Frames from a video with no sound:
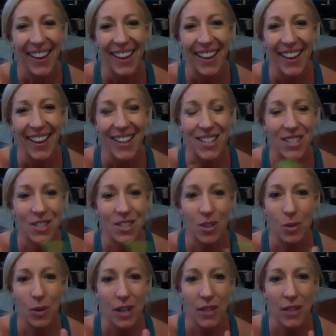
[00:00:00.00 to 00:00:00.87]
I just
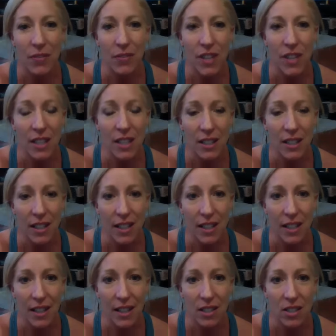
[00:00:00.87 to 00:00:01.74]
don't want to feel it.
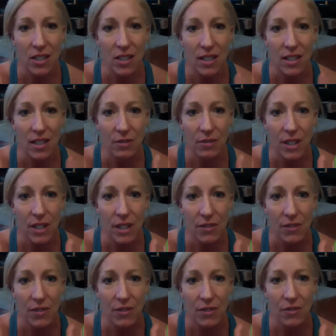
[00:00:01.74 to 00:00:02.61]
Like, just get rid
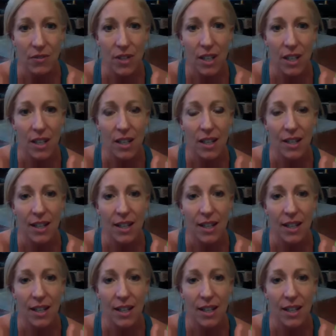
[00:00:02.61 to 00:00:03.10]
of the fear.